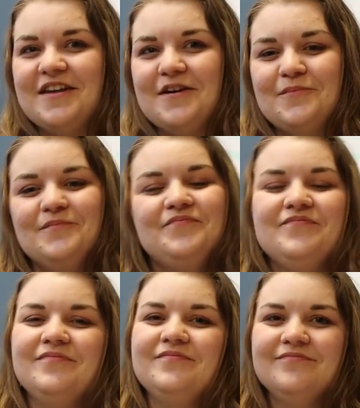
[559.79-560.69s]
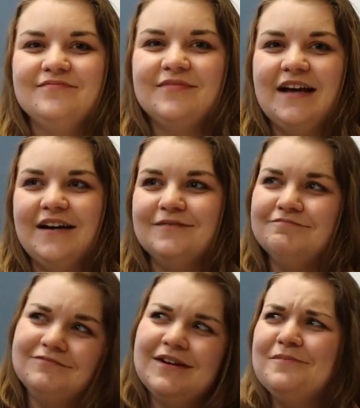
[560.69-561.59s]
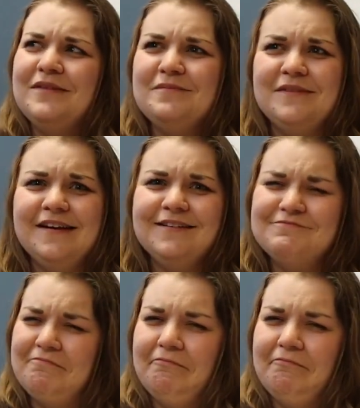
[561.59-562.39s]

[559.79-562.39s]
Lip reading: them, come meet me,